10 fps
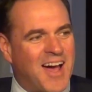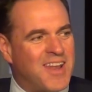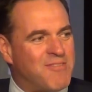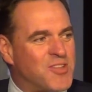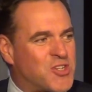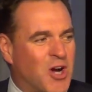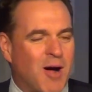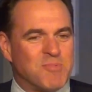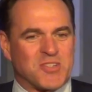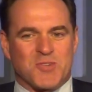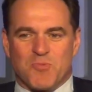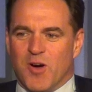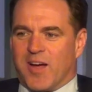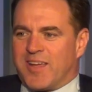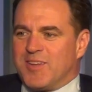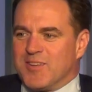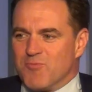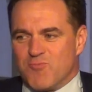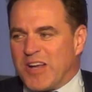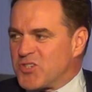and if the charm doesn't work, he
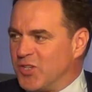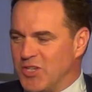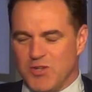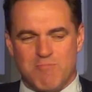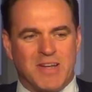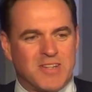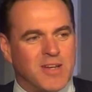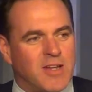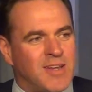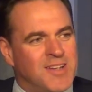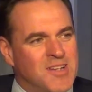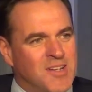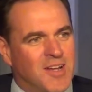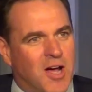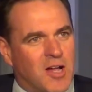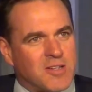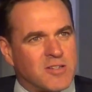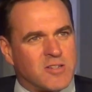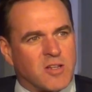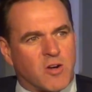can wrestle you mentally uh,
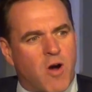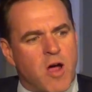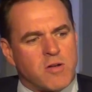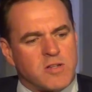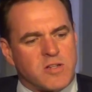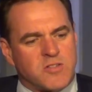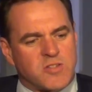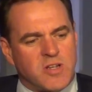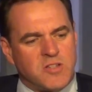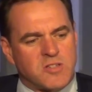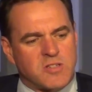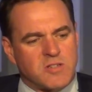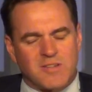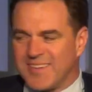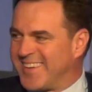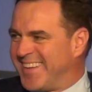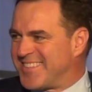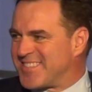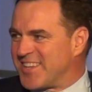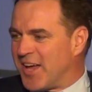to the ground. It's, it's, Thanks for the plug.
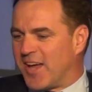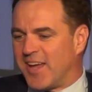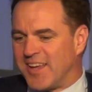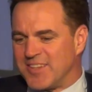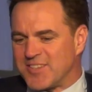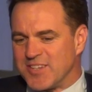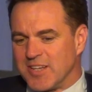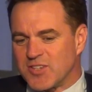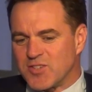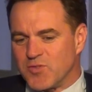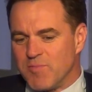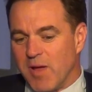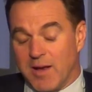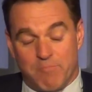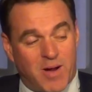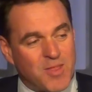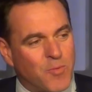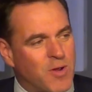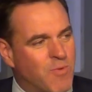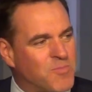It's, uh, it's an extreme, and by the
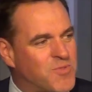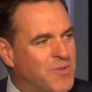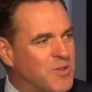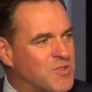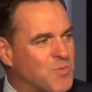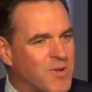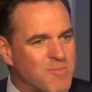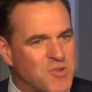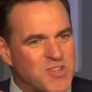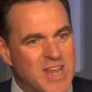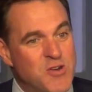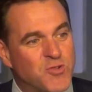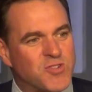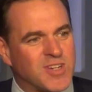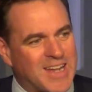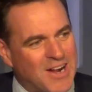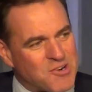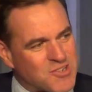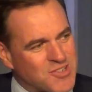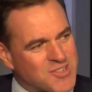way, Rumsfeld is one of the most interesting
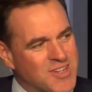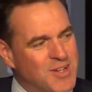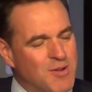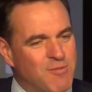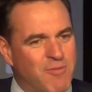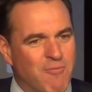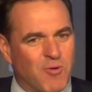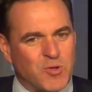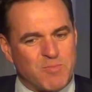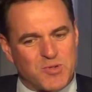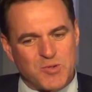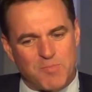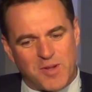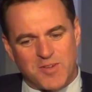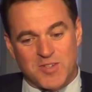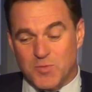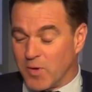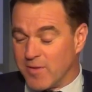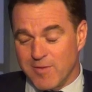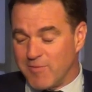characters for Volume 2 because he's
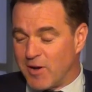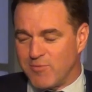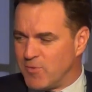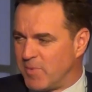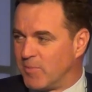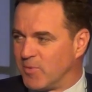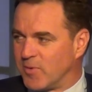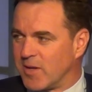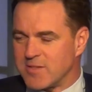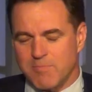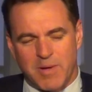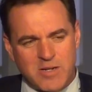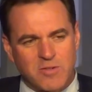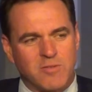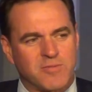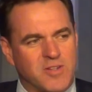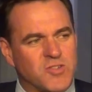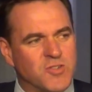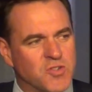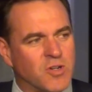one of the very few people who gets the better of
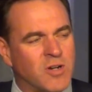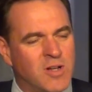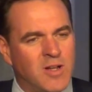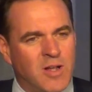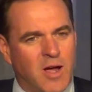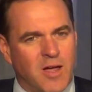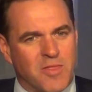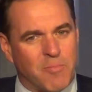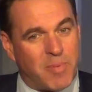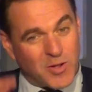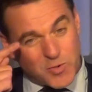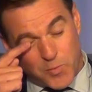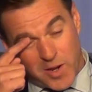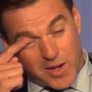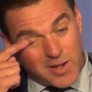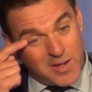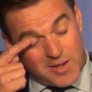Kissinger mm. in the Beltway